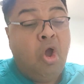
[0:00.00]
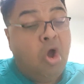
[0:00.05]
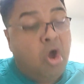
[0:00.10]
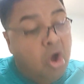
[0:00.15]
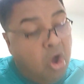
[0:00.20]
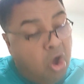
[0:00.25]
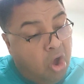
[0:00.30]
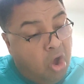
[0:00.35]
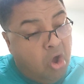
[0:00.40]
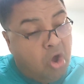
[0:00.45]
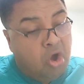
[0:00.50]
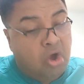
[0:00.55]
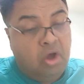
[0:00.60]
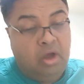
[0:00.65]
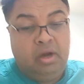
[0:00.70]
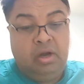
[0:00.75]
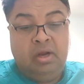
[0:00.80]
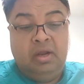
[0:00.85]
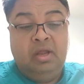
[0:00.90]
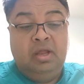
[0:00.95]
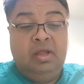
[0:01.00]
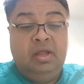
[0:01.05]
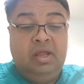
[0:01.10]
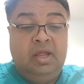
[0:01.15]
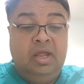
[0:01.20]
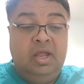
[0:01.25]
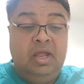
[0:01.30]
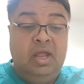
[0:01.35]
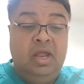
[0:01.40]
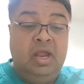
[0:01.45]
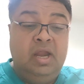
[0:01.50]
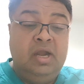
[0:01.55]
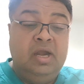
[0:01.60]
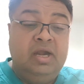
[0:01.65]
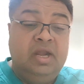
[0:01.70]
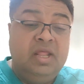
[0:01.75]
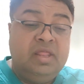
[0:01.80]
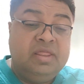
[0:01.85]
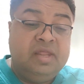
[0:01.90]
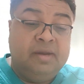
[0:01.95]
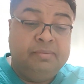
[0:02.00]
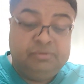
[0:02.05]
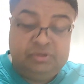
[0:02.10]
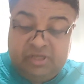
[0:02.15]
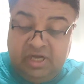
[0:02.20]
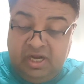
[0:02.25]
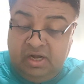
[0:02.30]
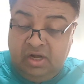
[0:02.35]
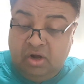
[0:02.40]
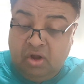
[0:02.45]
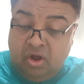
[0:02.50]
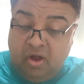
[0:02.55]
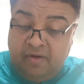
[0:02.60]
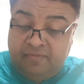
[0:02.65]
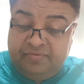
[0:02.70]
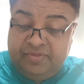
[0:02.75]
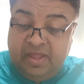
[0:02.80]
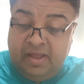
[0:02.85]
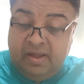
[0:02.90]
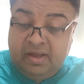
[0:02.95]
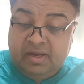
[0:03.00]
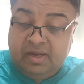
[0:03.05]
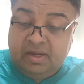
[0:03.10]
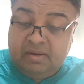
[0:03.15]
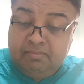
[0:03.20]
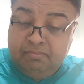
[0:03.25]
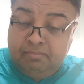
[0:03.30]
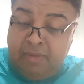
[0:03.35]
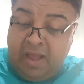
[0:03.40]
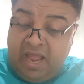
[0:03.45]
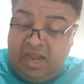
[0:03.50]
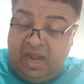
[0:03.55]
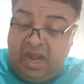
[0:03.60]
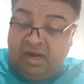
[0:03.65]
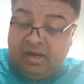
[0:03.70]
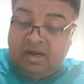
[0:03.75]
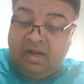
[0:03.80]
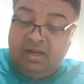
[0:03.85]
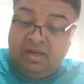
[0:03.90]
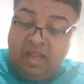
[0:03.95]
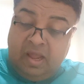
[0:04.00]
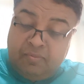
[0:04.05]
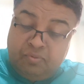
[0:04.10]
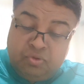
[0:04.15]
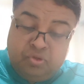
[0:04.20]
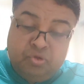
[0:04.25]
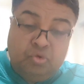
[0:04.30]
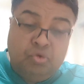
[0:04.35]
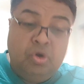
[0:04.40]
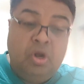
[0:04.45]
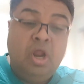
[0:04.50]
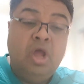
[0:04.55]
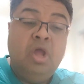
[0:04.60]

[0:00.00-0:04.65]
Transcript: or a disruption of the bilateral capsule,